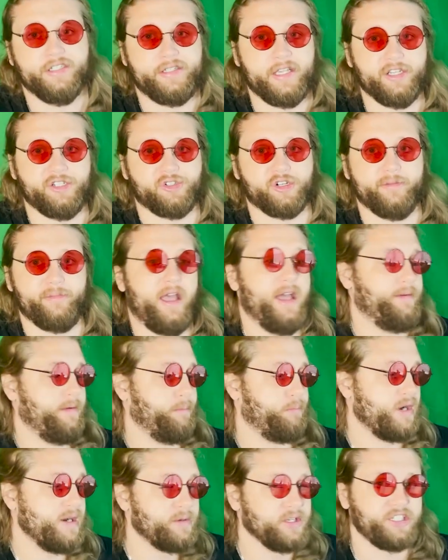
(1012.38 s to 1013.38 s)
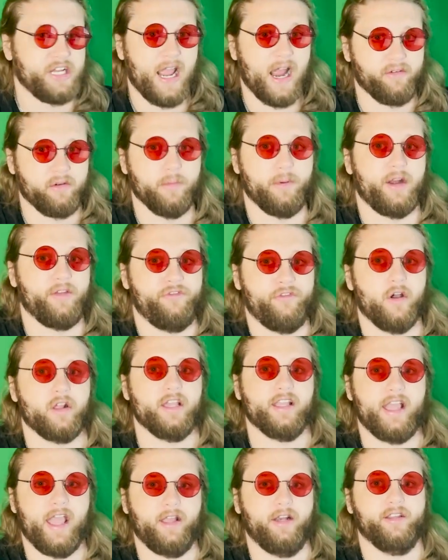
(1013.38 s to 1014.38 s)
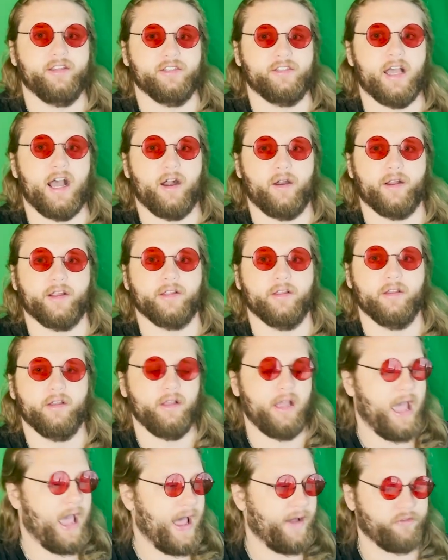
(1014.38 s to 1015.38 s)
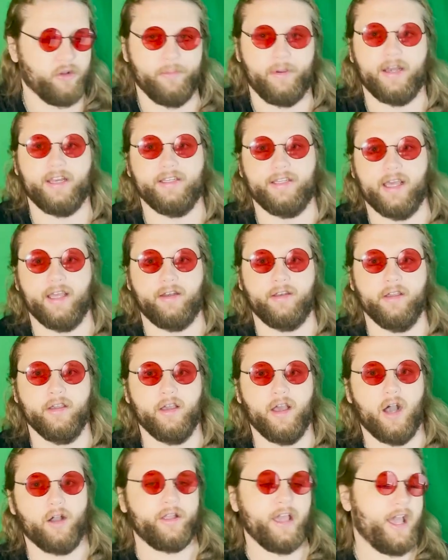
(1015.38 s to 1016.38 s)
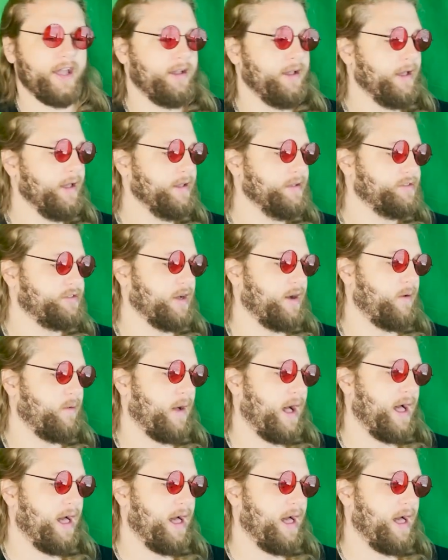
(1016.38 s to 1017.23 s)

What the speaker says: history, man. Pretty much everybody fucking hated this hiring. Everybody did. Okay, so